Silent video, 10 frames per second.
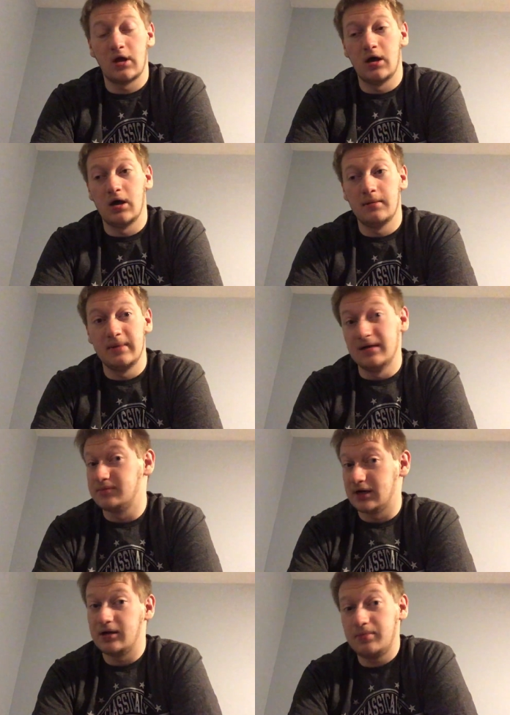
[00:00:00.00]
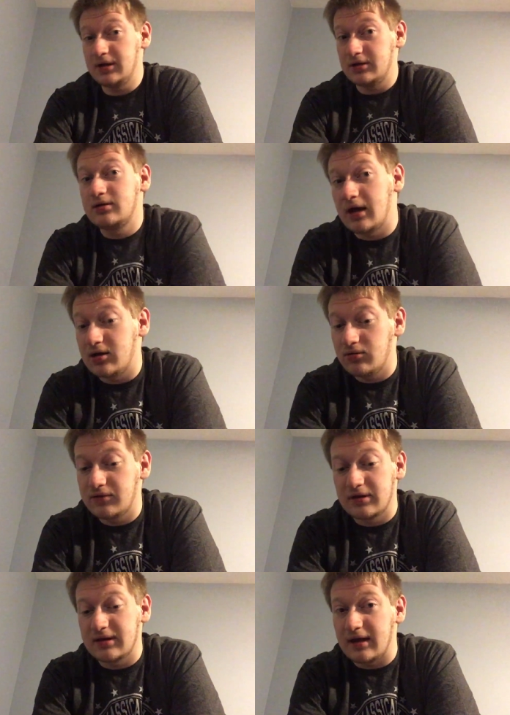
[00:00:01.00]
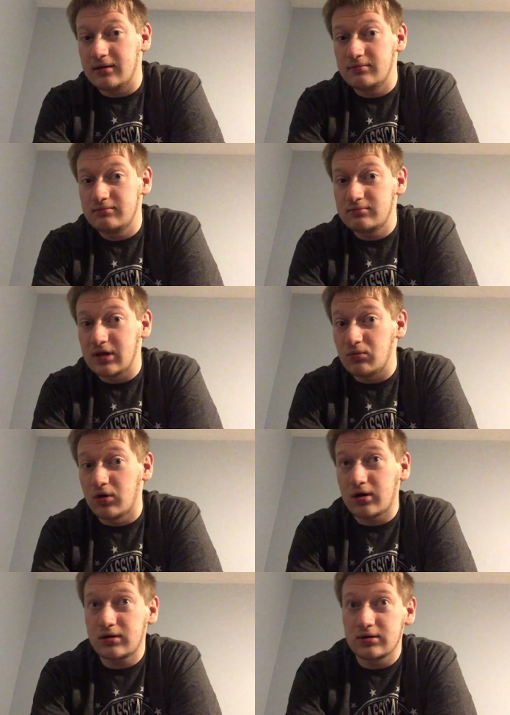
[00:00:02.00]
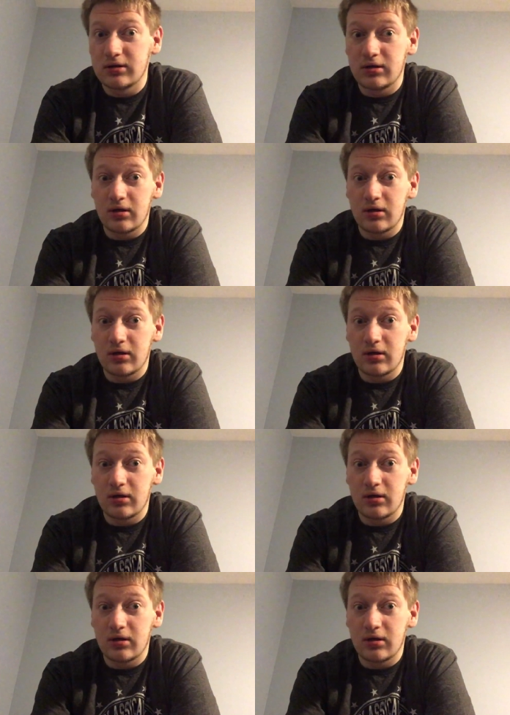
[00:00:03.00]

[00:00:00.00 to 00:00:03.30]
Um, in my opinion, I don't think that can work.